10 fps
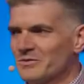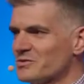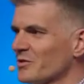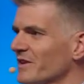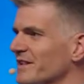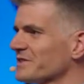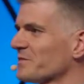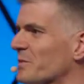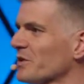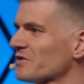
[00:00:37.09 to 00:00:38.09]
who's joining us
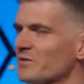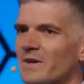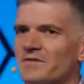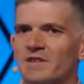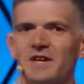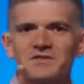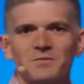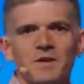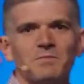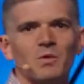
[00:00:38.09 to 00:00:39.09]
in person, we have tons
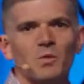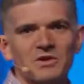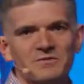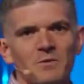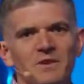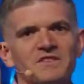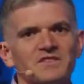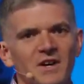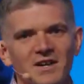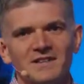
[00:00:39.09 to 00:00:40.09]
of people worshiping with
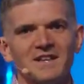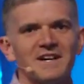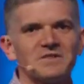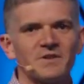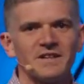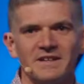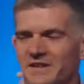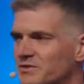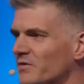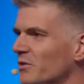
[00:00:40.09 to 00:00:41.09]
us online right
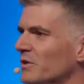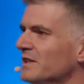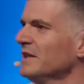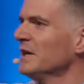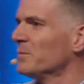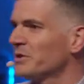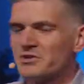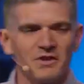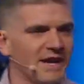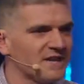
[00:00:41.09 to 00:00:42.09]
now. So if you would, put
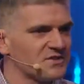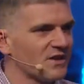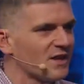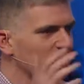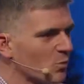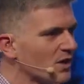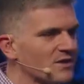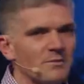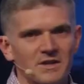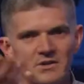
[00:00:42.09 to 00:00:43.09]
your hands together.
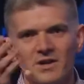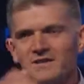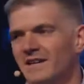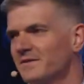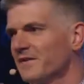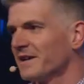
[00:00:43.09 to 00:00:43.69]
Welcome in our online